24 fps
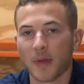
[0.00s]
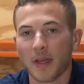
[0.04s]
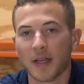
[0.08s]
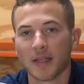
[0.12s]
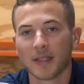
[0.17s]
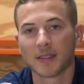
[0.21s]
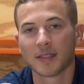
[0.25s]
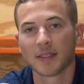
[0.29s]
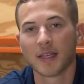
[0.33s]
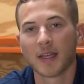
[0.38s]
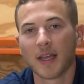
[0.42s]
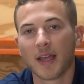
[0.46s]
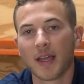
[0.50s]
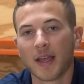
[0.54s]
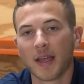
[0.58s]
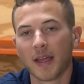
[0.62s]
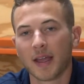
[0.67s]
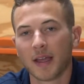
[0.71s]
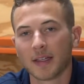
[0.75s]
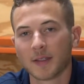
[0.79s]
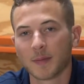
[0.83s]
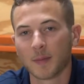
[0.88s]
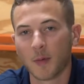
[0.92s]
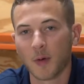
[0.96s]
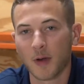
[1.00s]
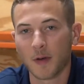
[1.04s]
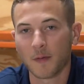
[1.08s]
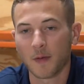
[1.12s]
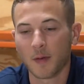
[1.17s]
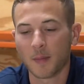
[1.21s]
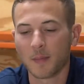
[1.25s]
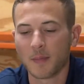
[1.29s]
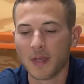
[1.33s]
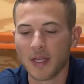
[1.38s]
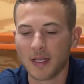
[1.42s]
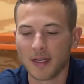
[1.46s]
base. It's more
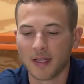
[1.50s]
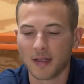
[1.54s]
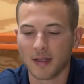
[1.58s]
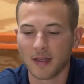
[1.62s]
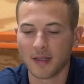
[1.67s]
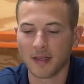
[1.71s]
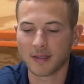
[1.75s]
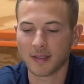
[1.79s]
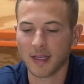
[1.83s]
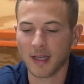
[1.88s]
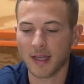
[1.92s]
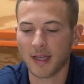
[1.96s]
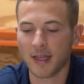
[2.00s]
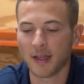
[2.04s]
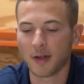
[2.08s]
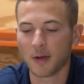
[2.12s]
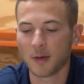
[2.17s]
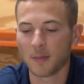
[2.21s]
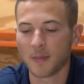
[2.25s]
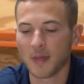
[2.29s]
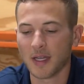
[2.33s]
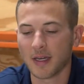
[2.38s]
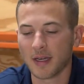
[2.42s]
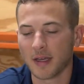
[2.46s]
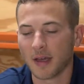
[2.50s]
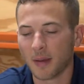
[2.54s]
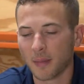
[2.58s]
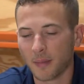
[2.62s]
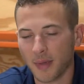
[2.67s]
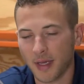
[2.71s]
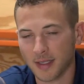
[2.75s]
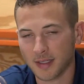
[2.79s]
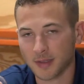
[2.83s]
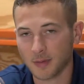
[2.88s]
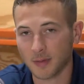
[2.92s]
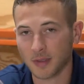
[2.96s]
of it's a
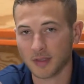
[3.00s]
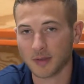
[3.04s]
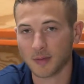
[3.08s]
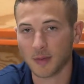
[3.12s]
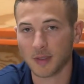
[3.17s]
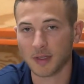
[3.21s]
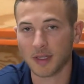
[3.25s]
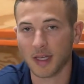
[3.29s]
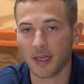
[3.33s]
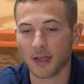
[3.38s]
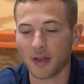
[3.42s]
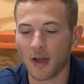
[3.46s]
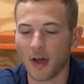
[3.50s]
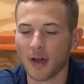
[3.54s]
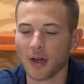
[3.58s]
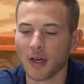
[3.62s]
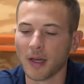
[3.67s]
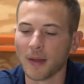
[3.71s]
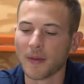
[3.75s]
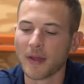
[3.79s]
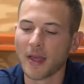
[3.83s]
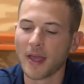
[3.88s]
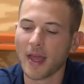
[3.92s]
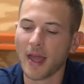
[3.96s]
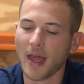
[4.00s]
intermediate base is what they call it,